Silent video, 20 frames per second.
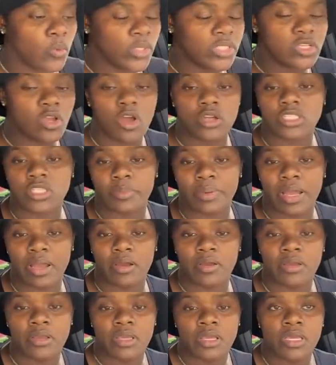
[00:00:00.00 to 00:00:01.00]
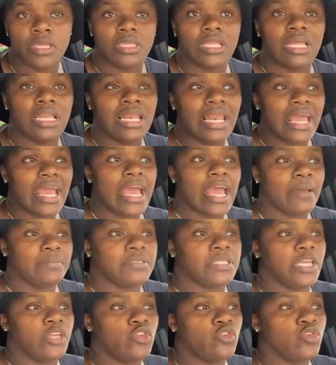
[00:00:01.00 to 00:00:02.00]
we talked about the labs
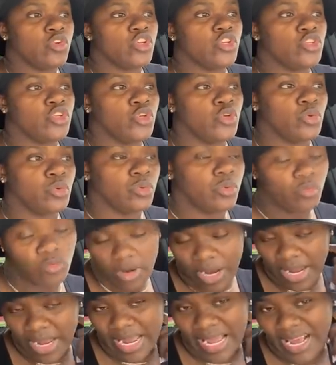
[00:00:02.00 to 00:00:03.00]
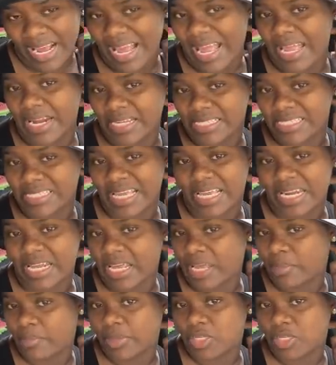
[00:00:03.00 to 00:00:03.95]
that you can do, right? I kind of said it in